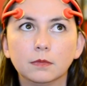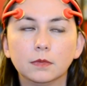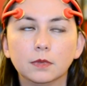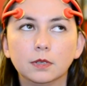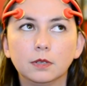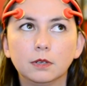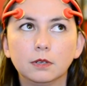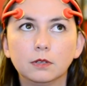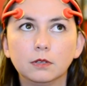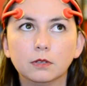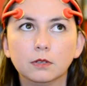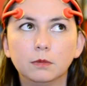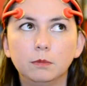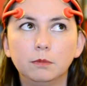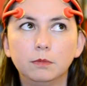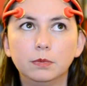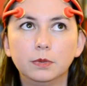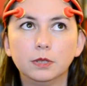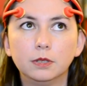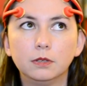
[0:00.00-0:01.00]
And it should
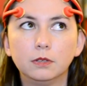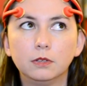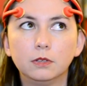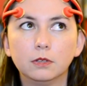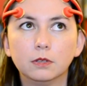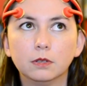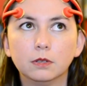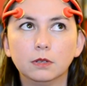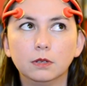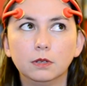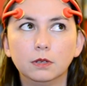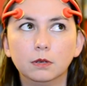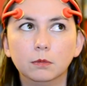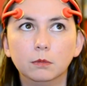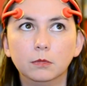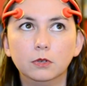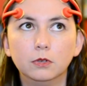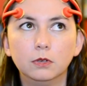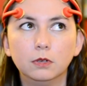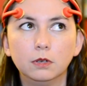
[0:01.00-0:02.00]
buzz a little
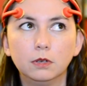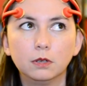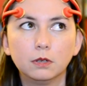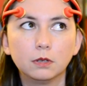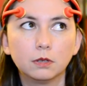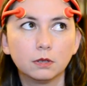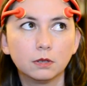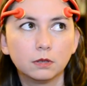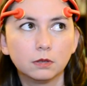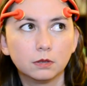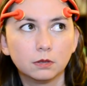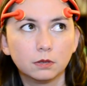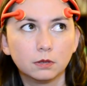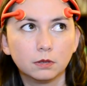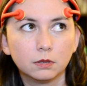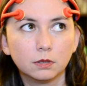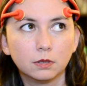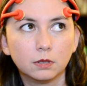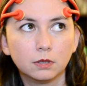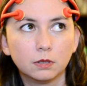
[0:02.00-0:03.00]
more
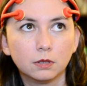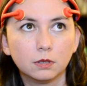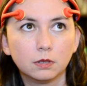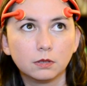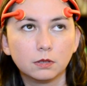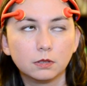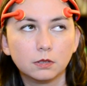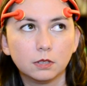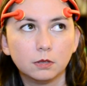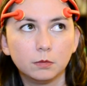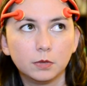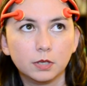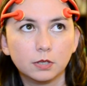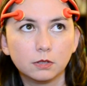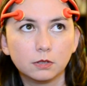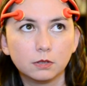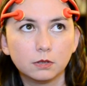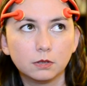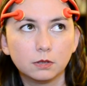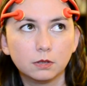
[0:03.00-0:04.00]
to tell me
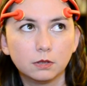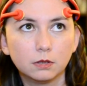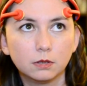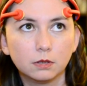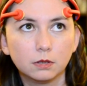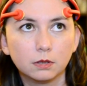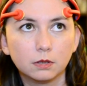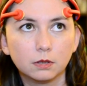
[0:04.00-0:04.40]
it's on.